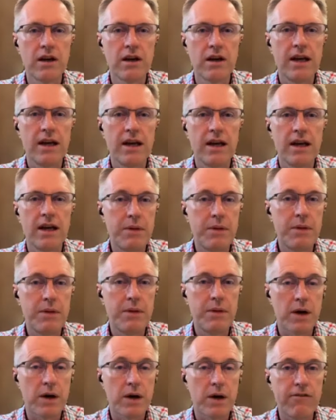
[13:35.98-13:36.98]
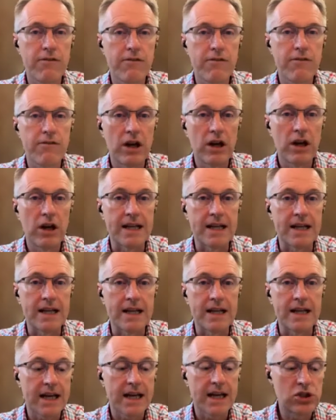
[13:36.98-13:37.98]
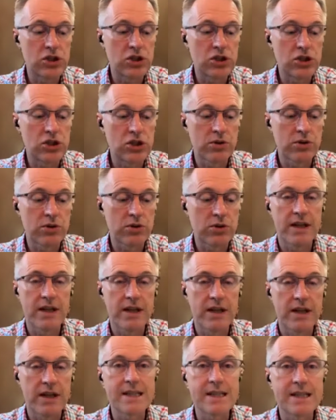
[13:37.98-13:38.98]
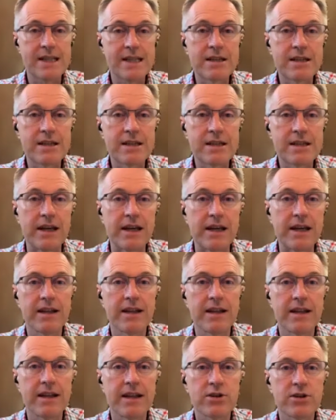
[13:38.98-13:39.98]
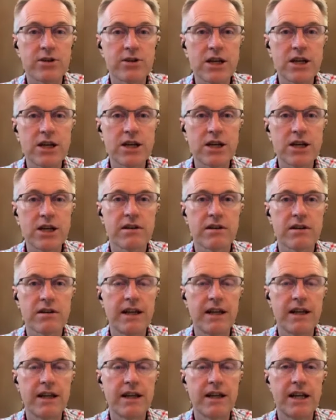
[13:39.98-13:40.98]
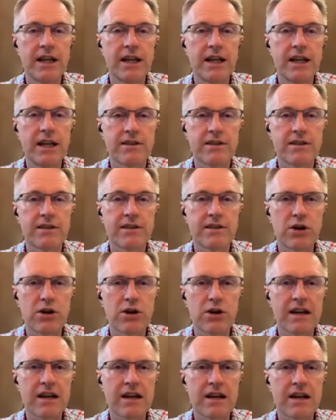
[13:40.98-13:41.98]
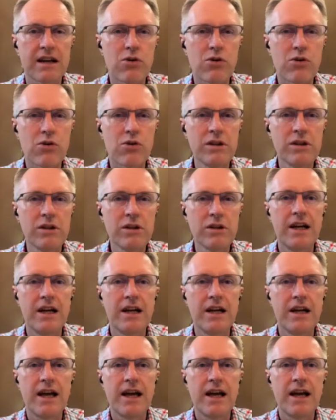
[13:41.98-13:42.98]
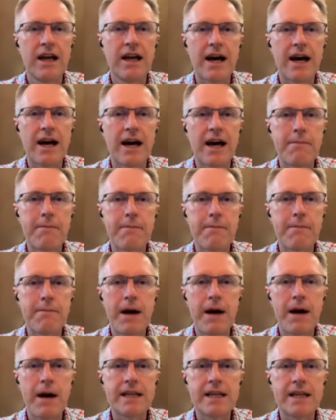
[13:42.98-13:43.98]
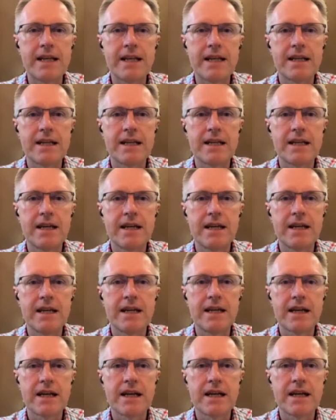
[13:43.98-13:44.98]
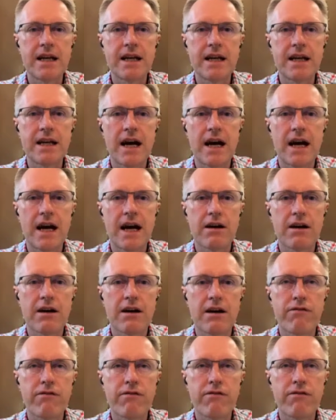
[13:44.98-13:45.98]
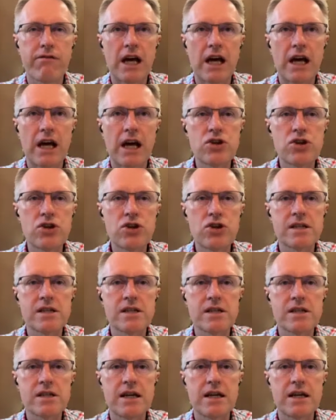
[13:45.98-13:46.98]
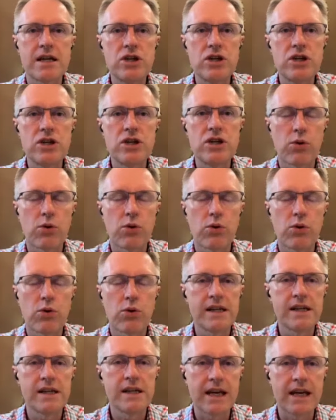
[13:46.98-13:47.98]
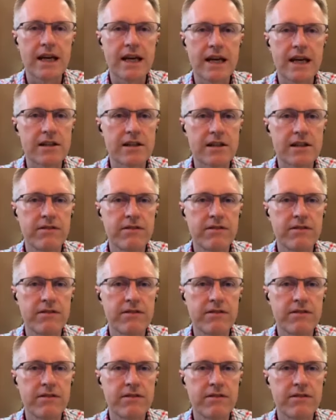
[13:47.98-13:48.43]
in a big way for reliance. It actually talks to that extensively. There's a whole section in it, as far as I can recall. And it kind of challenges the chief audit executive